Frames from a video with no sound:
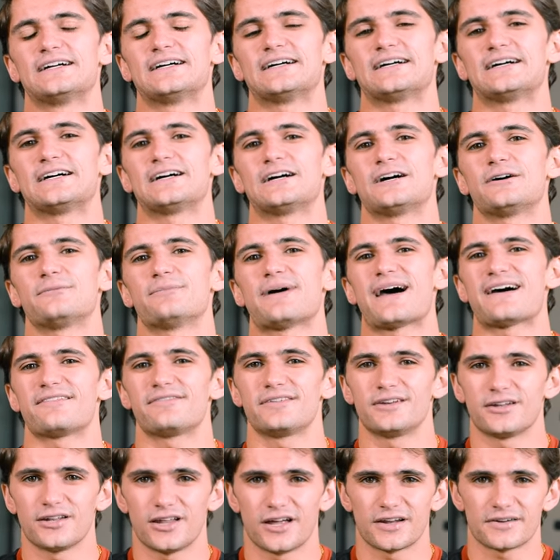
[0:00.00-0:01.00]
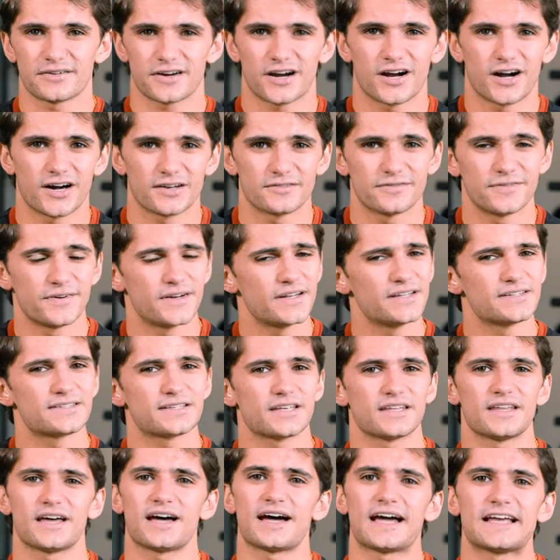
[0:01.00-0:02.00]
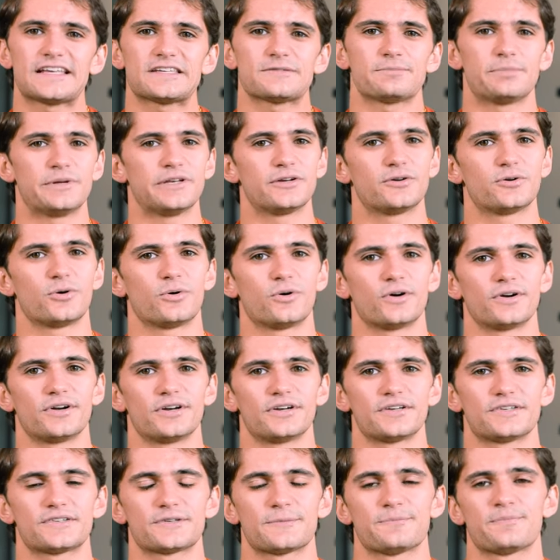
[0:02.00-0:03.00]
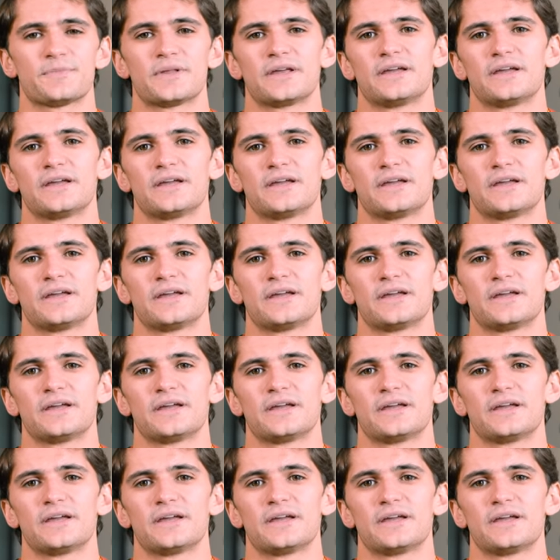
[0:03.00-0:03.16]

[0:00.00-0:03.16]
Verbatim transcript: um, having a lot of confidence on the high speed corners.